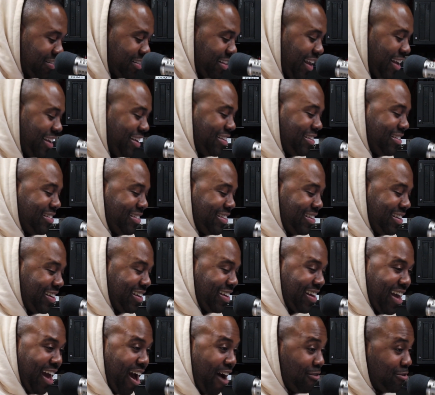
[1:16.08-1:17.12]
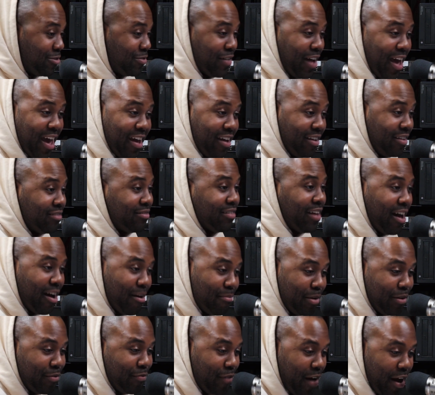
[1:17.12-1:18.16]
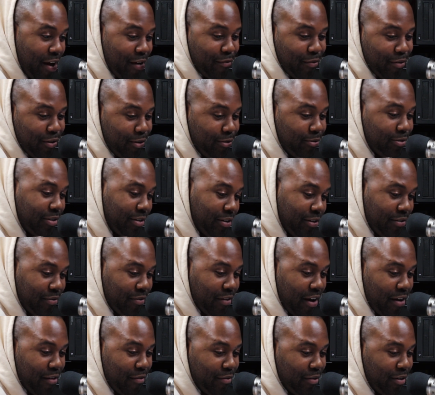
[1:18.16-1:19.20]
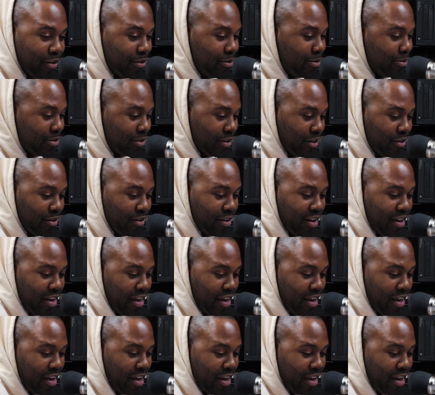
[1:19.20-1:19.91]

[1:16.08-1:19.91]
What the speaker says: Thank you. Yeah, I was. Hey, I've been fighting for you, still fighting for you. So